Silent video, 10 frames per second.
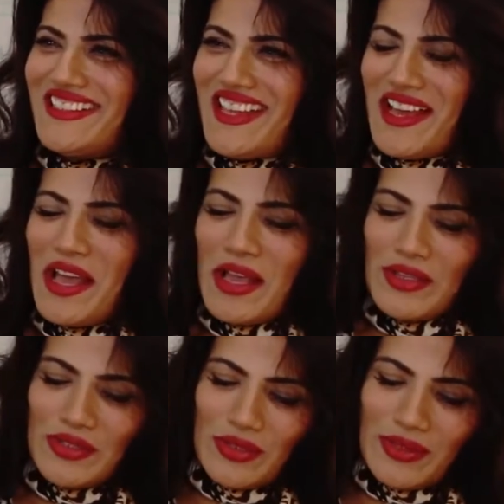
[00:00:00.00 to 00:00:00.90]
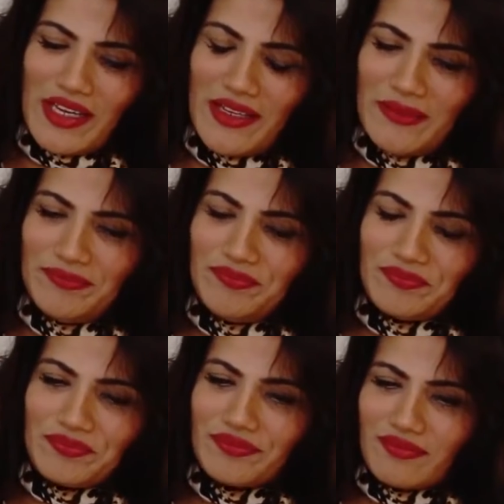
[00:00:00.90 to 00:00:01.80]
Yeah. So
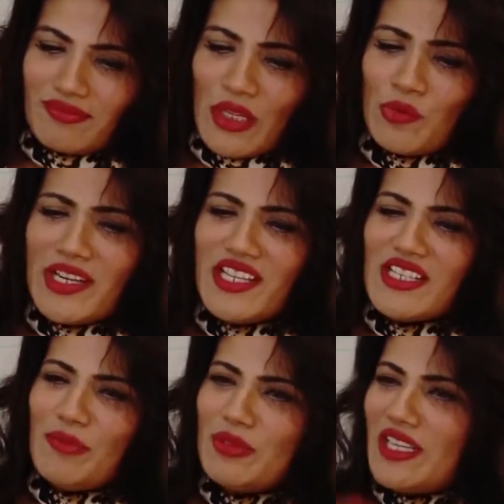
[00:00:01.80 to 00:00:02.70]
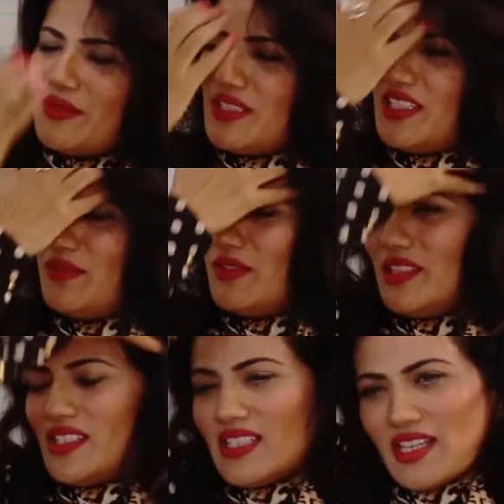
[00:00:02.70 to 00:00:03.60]
one example I would give you
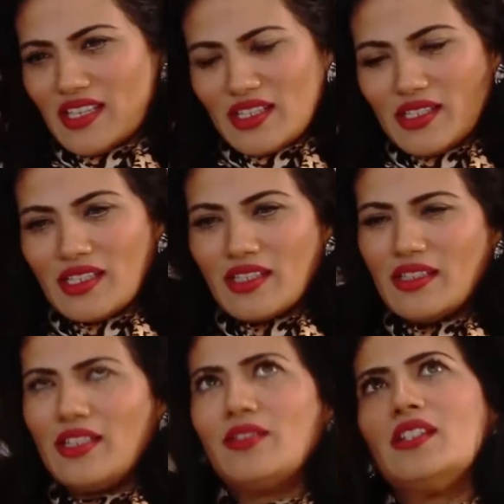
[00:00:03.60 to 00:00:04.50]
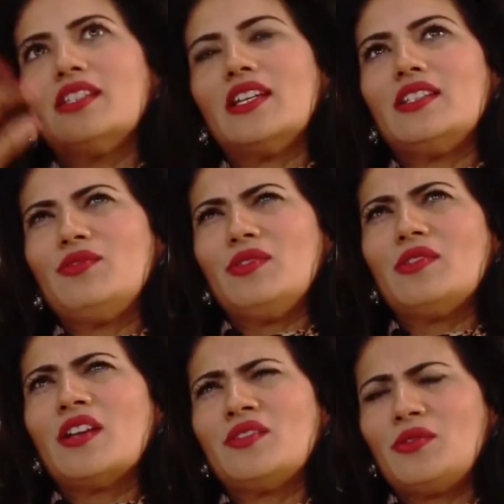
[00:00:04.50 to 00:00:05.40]
is during, say,
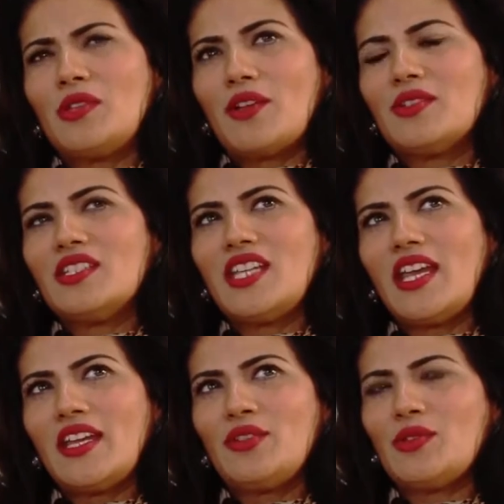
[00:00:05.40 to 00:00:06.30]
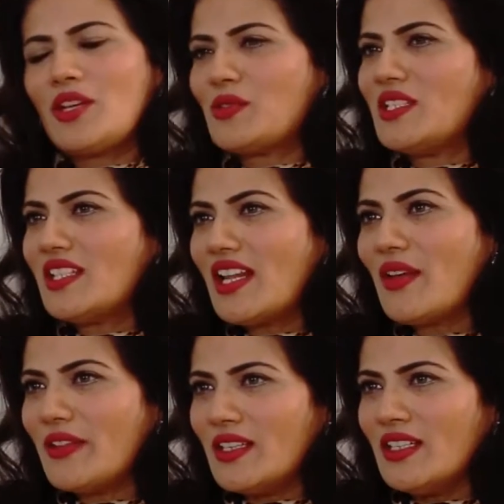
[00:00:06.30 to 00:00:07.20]
2010,
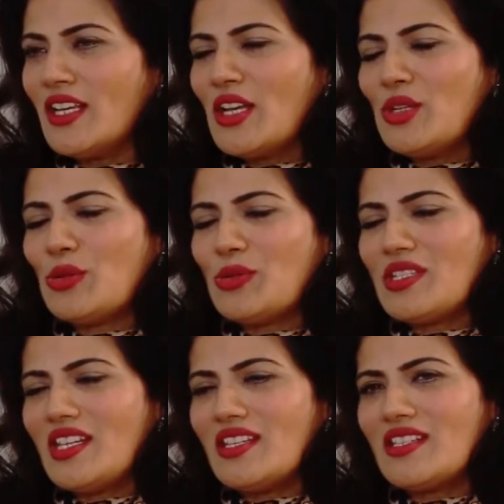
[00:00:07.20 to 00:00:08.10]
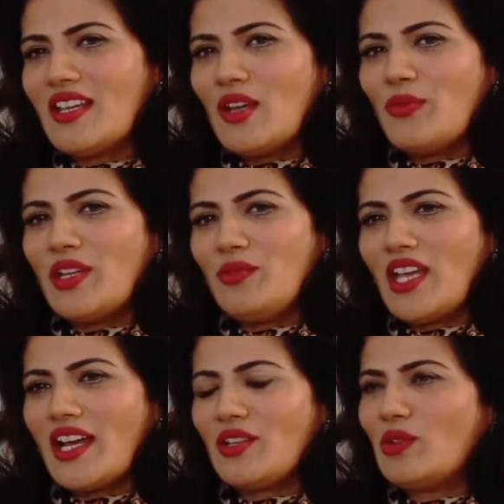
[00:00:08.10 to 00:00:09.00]
2011, those days when
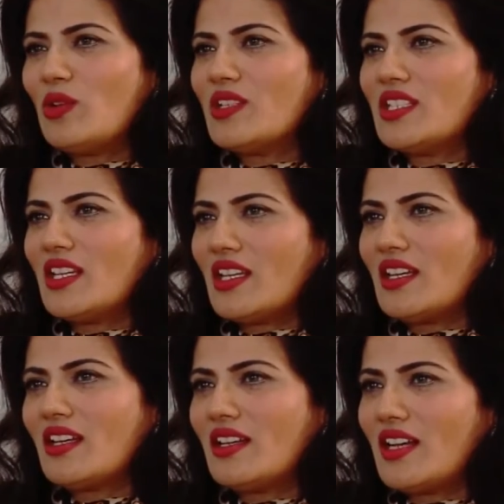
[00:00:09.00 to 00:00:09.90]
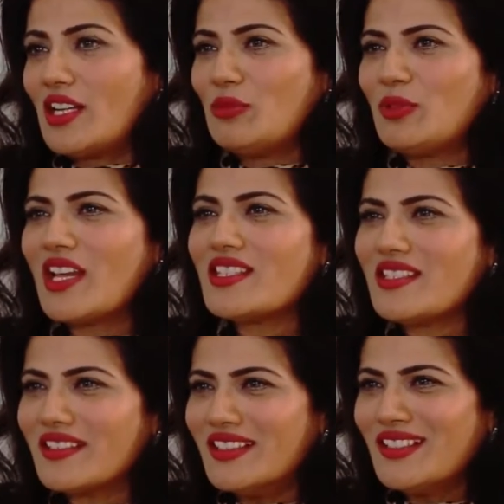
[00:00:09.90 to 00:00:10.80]
we had to launch a Hadoop
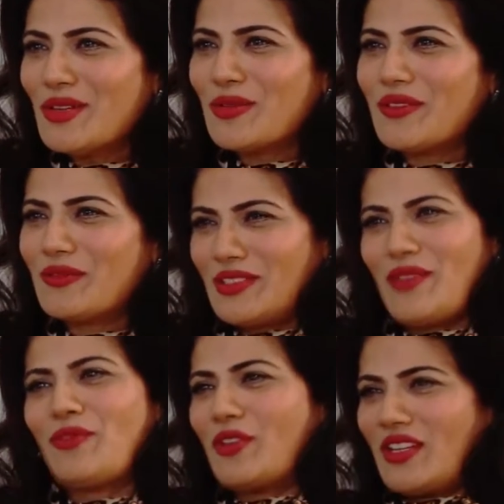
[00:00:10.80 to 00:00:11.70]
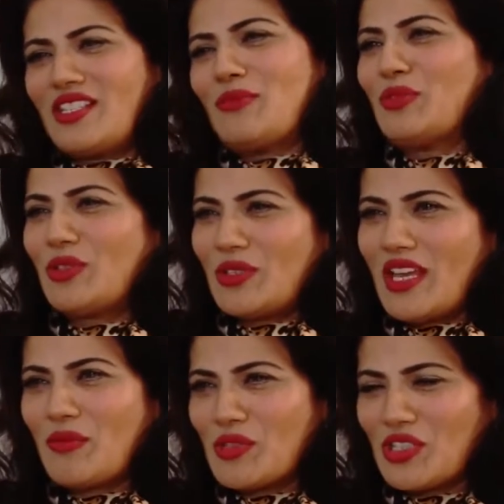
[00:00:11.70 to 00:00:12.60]
cluster, say, for example, on
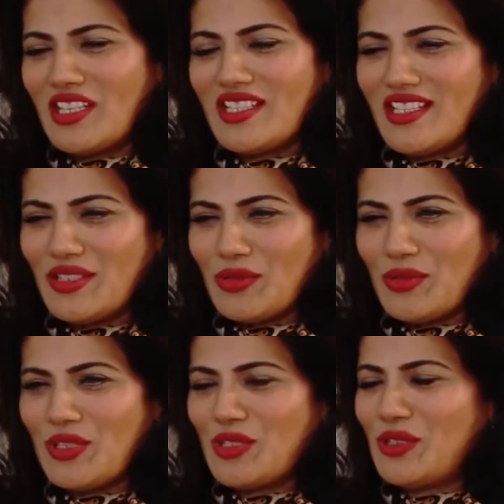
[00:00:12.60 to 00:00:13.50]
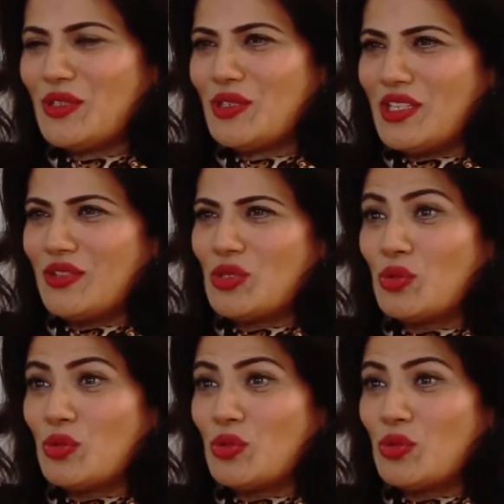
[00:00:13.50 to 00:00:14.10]
Amazon EC2, we used to use